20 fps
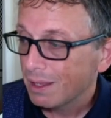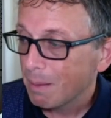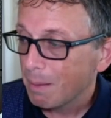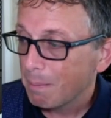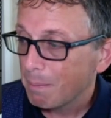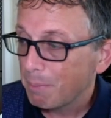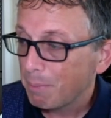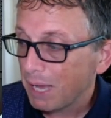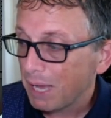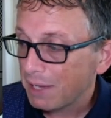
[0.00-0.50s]

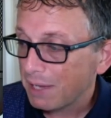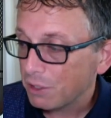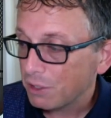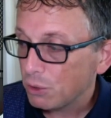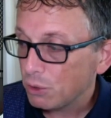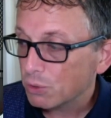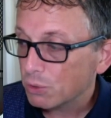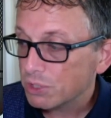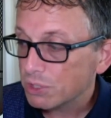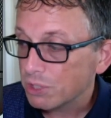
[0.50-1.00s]
But
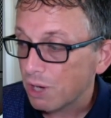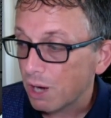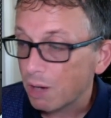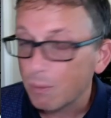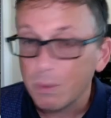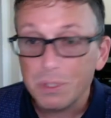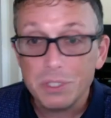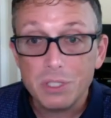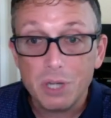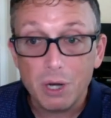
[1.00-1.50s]
you'll start
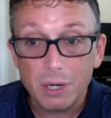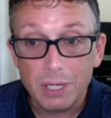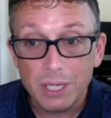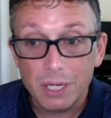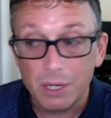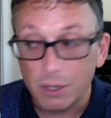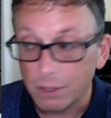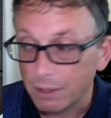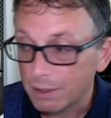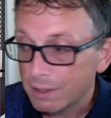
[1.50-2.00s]
with Start
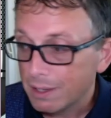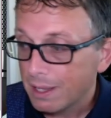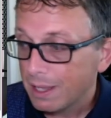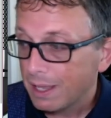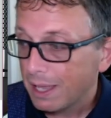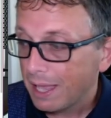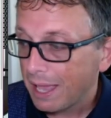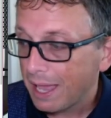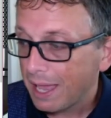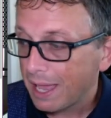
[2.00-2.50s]
Here,
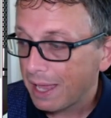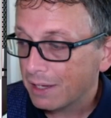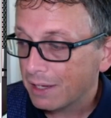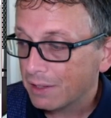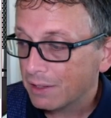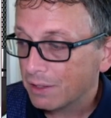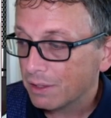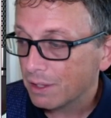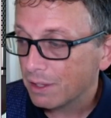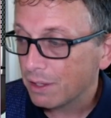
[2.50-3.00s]
and
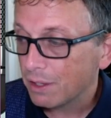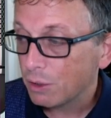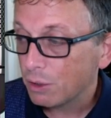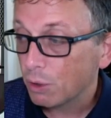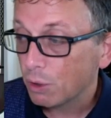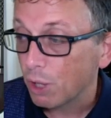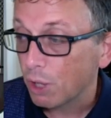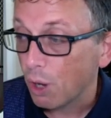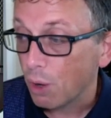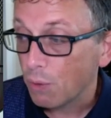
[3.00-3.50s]

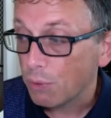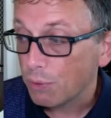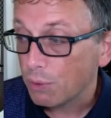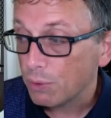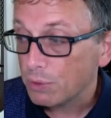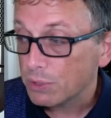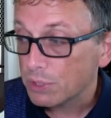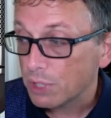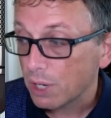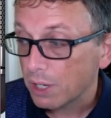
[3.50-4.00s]
you'll go
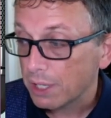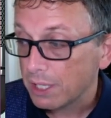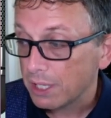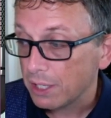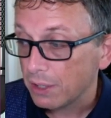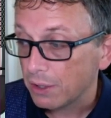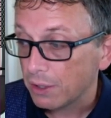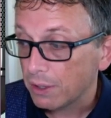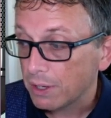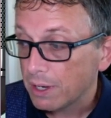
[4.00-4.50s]
through Start
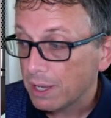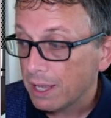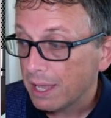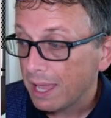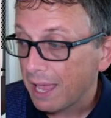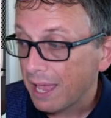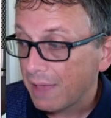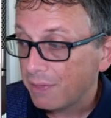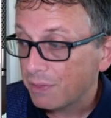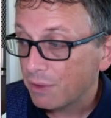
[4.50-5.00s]
Here,
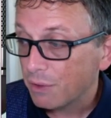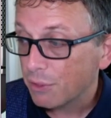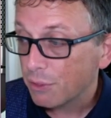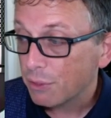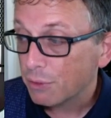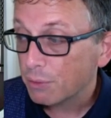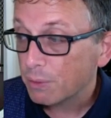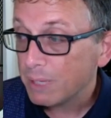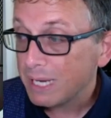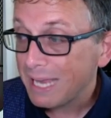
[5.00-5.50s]
and the
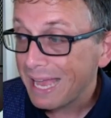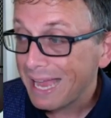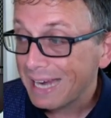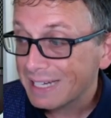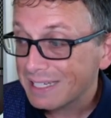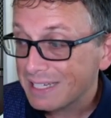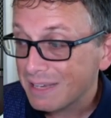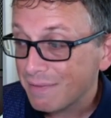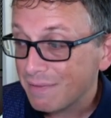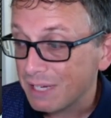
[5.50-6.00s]
3
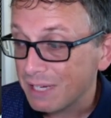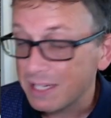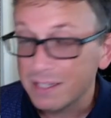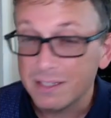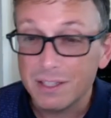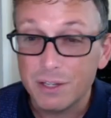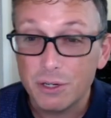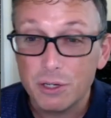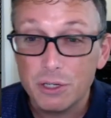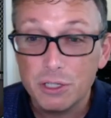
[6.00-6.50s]

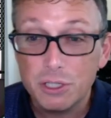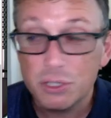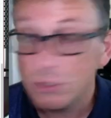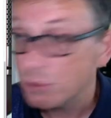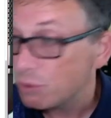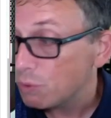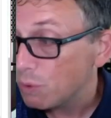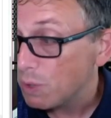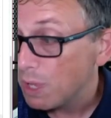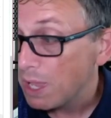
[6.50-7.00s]
activities that are due